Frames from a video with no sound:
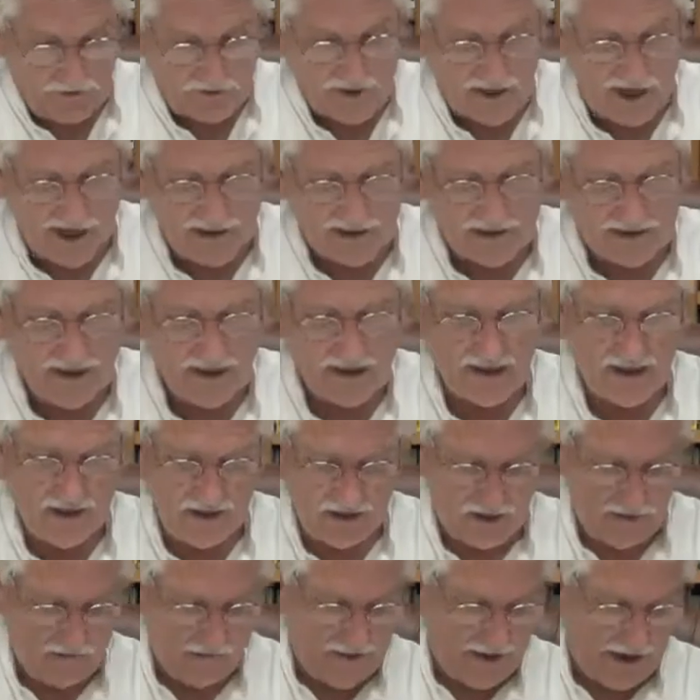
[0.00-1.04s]
was asking
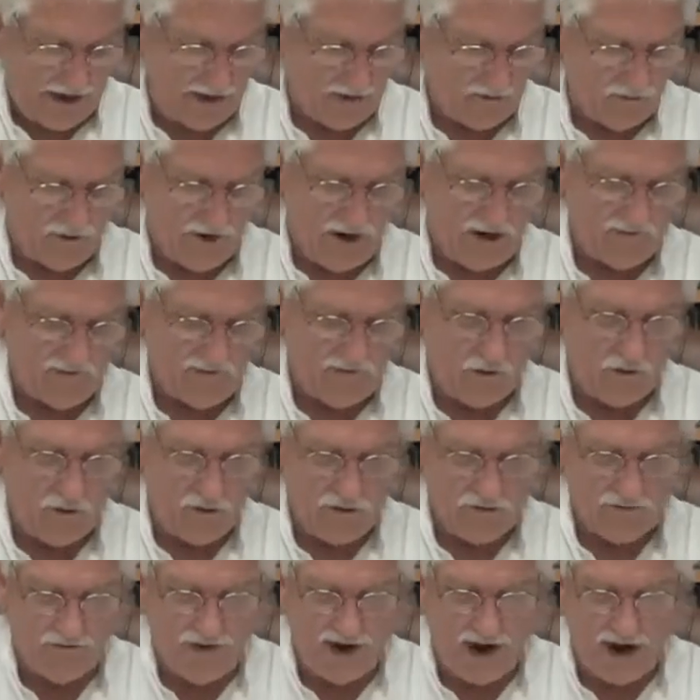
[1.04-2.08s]
here about what
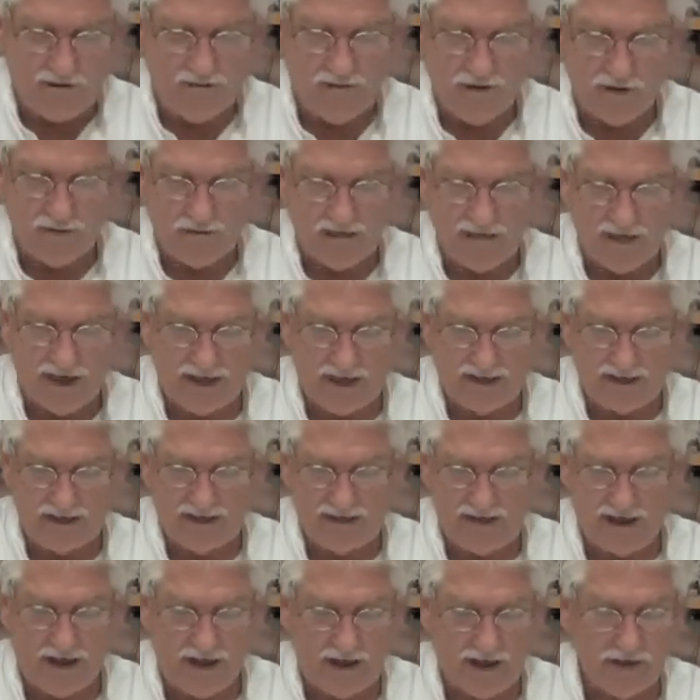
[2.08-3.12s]
4 or 5 herbs they could
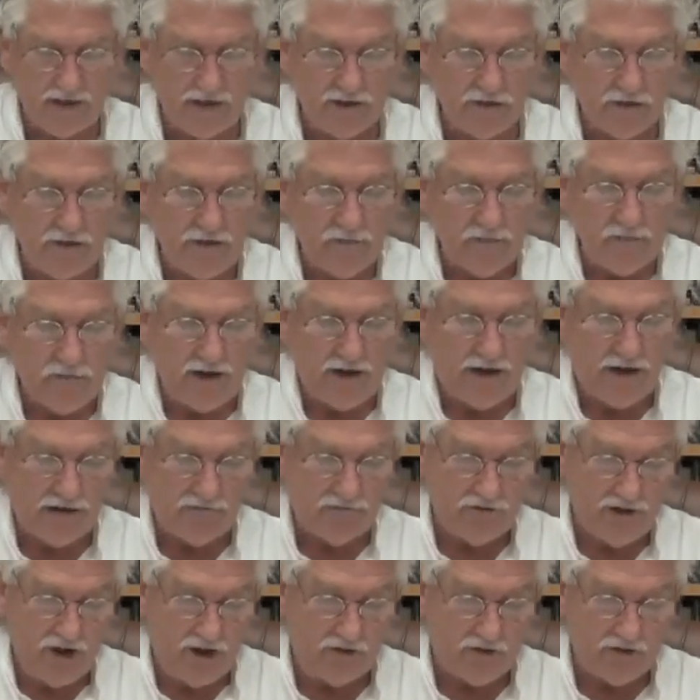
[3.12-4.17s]
take, and
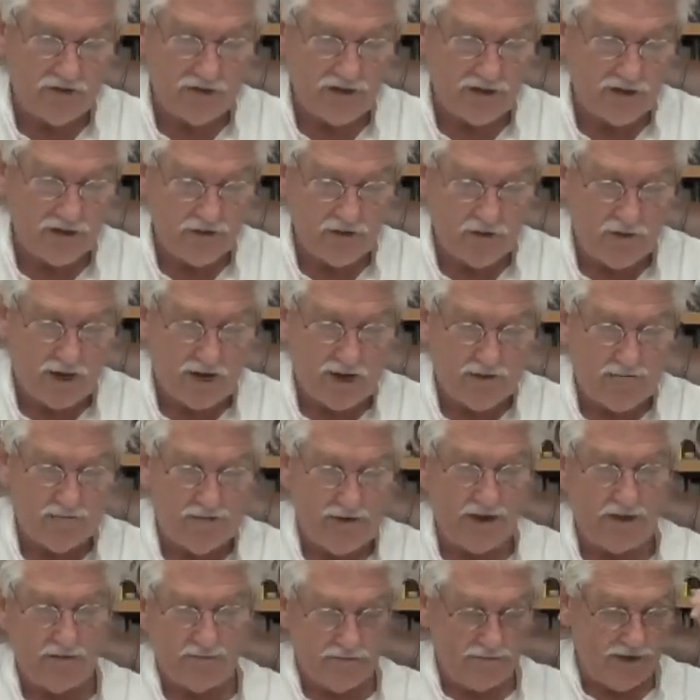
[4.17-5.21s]
I've covered this quite a
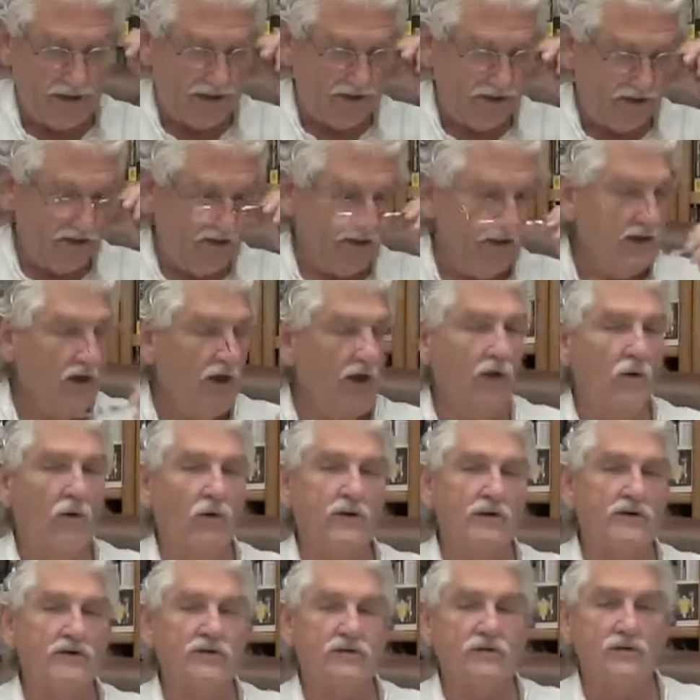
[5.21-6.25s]
bit, but
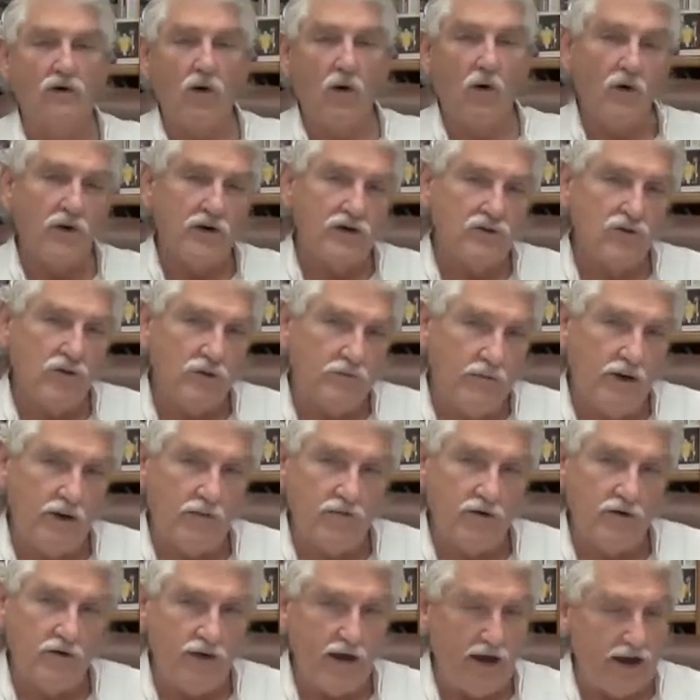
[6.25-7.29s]
always
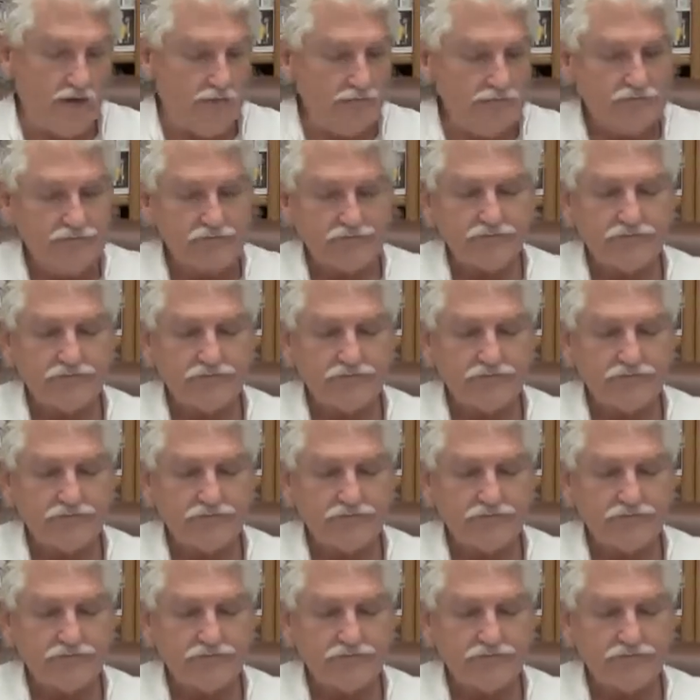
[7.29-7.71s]
remember that